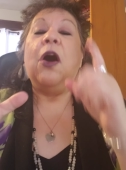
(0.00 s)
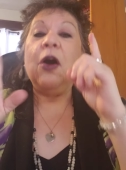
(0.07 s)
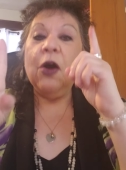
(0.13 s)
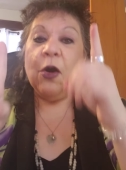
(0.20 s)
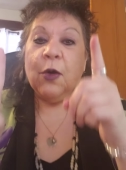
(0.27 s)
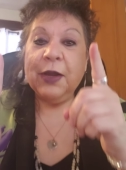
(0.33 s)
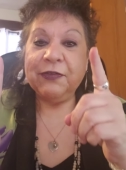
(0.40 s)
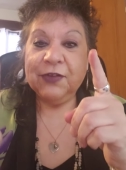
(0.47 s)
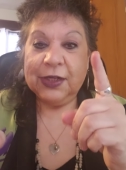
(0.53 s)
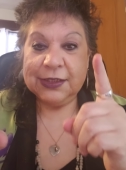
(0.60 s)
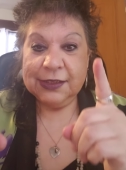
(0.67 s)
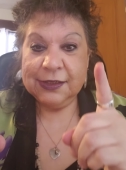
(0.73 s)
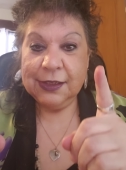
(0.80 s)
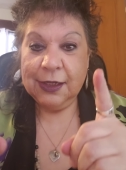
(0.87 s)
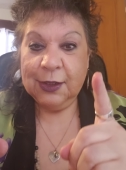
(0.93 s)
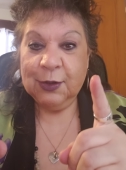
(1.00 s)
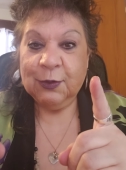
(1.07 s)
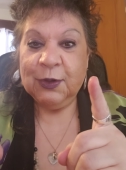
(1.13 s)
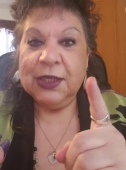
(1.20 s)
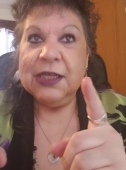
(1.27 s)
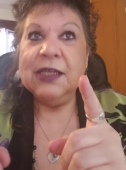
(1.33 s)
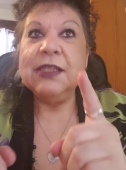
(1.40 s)
Oh, I forgot to tell you.
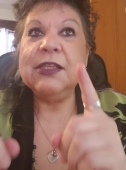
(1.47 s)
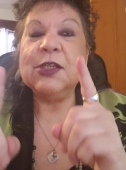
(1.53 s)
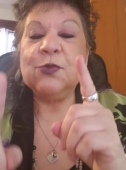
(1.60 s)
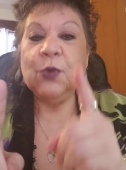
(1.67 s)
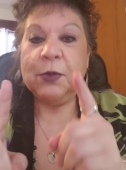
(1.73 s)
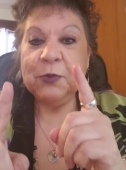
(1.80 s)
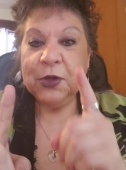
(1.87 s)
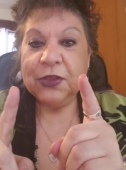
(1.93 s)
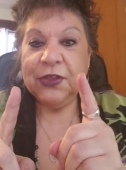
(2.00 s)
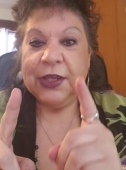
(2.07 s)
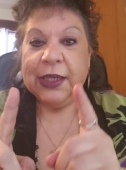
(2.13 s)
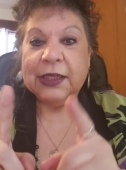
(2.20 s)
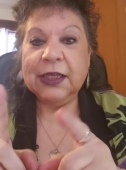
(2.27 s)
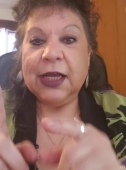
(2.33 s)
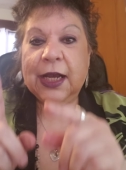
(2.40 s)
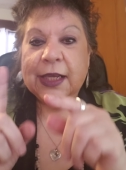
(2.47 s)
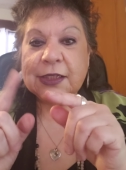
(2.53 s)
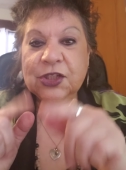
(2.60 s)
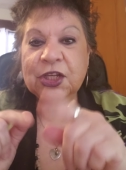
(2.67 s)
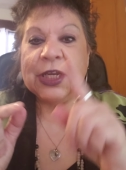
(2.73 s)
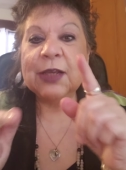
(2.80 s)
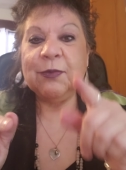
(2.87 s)
There's one more thing.
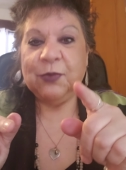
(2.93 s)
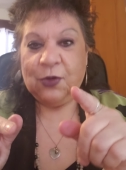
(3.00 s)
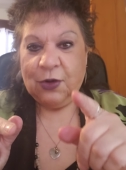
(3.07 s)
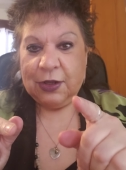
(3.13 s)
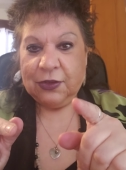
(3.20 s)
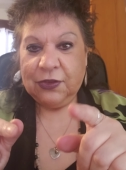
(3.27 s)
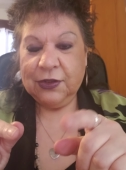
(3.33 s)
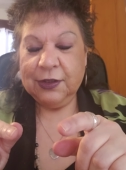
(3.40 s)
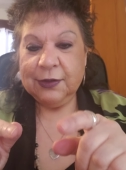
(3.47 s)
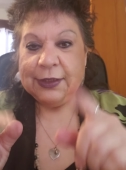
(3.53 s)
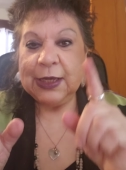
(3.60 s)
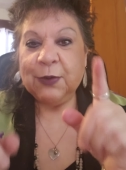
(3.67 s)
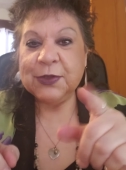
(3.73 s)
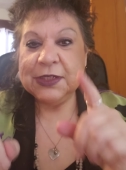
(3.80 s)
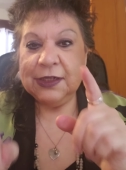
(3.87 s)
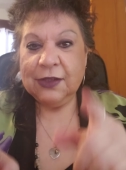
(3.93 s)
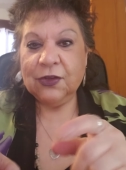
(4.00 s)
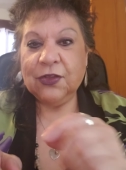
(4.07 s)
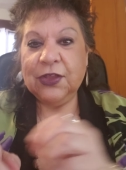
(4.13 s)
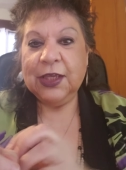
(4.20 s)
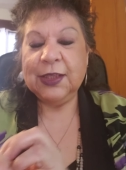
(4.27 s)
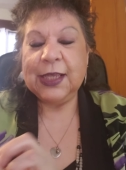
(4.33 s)
Chicken broth. That was another
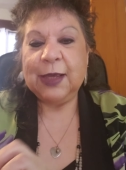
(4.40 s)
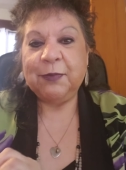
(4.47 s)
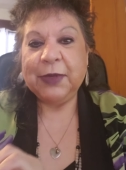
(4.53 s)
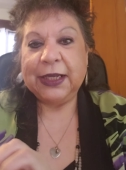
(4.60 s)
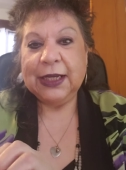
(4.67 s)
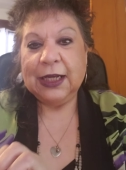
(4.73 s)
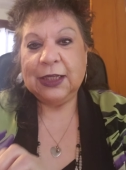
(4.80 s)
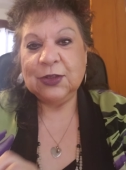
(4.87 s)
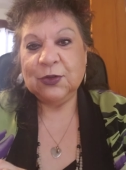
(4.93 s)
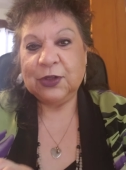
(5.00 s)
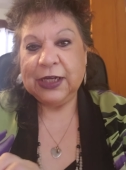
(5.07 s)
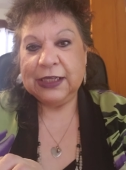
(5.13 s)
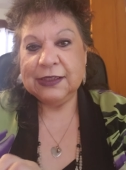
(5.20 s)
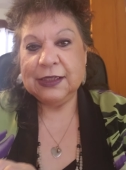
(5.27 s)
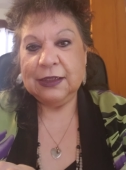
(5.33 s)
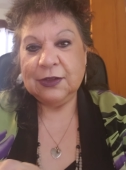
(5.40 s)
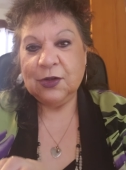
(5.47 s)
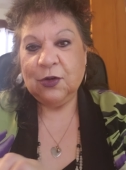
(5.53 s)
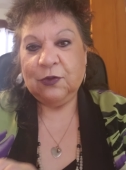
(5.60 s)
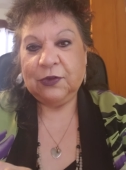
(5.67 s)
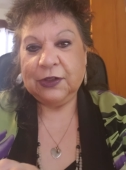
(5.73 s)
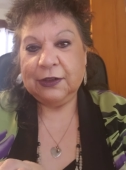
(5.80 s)
thing that my goddaughter had sent
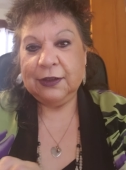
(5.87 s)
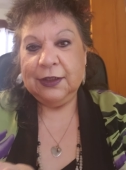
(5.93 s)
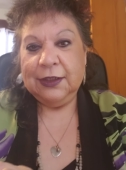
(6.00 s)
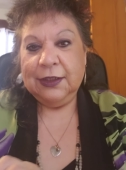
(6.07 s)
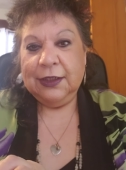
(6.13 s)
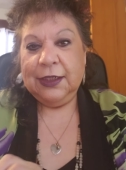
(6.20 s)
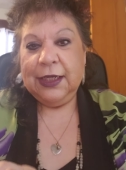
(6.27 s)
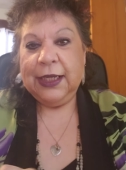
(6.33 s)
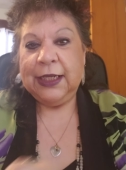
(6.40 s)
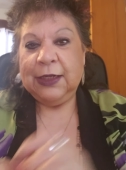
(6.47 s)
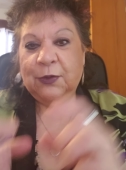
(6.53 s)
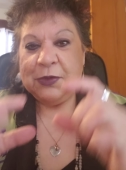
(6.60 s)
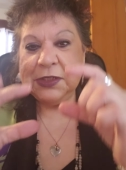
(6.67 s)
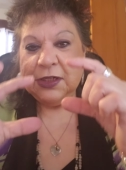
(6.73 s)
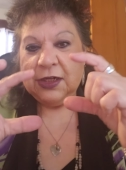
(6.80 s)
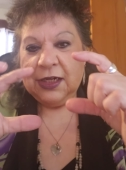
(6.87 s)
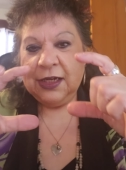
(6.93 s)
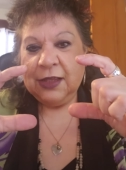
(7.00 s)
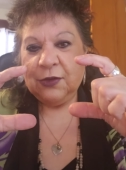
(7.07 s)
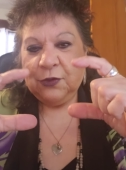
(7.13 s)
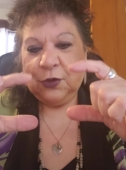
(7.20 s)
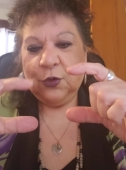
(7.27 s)
over. And it was
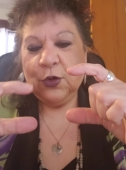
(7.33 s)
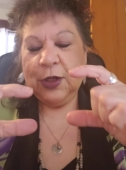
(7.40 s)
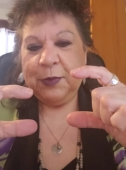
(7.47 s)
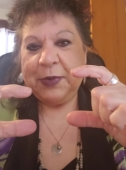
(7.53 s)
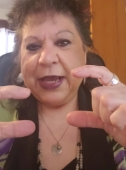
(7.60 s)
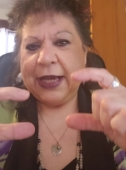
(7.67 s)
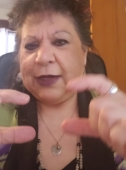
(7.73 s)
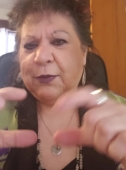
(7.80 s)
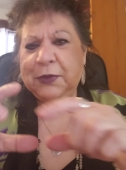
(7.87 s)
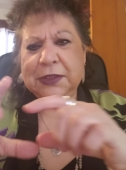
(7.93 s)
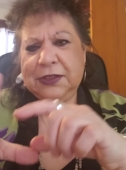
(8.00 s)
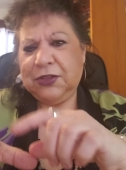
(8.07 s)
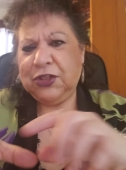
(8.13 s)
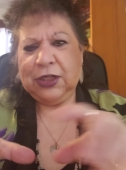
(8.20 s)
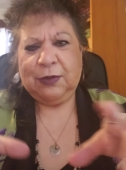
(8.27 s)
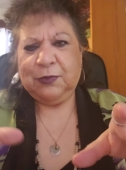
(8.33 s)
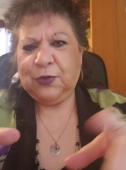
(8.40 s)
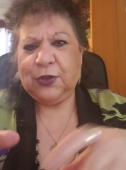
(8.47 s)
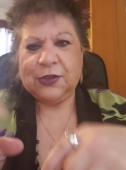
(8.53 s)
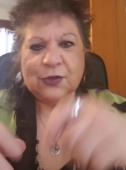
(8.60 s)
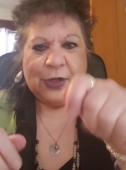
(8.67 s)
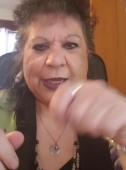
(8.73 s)
another goy packet was chicken
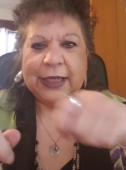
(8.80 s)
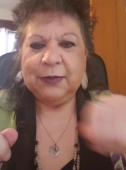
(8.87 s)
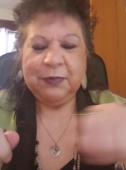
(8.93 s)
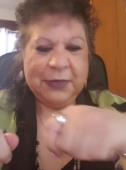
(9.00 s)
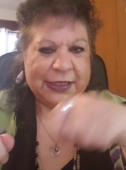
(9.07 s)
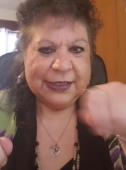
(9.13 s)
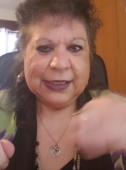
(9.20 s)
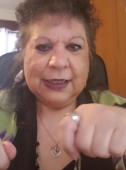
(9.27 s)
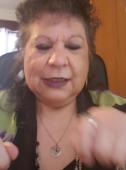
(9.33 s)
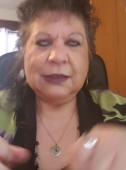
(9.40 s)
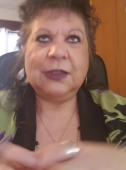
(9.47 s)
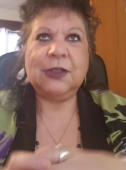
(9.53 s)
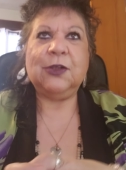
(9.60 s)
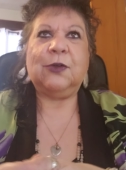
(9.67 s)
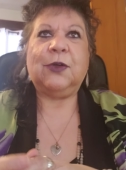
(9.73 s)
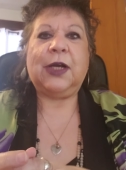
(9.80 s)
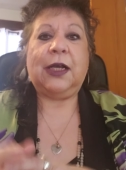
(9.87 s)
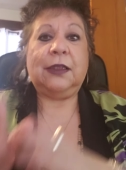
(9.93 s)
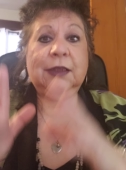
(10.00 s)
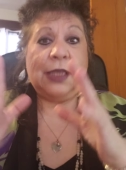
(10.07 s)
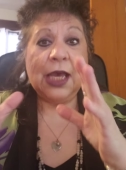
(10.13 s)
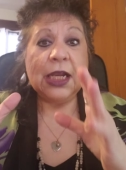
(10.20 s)
broth, so I had mixed that in too. A
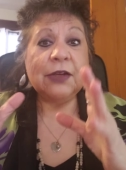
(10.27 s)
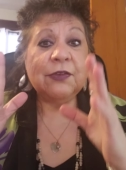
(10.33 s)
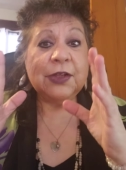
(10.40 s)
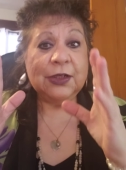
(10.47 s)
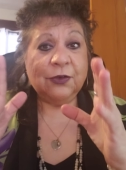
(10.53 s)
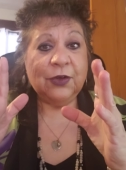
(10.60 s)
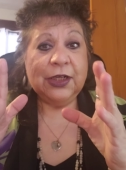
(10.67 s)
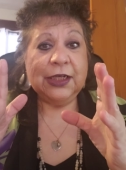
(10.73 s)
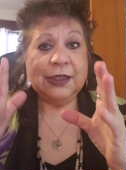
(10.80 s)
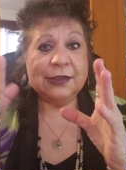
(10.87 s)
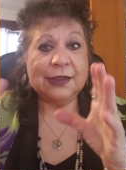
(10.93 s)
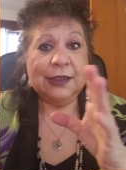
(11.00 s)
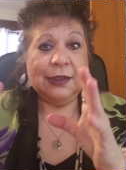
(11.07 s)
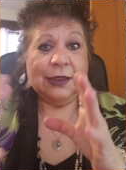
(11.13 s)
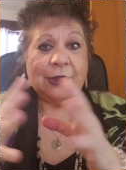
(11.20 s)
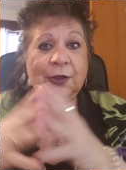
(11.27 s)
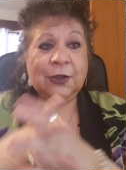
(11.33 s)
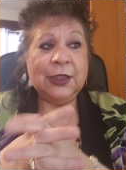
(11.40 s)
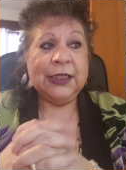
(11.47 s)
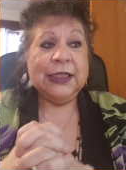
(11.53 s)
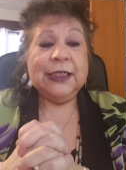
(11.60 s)
lot of ingredients in there.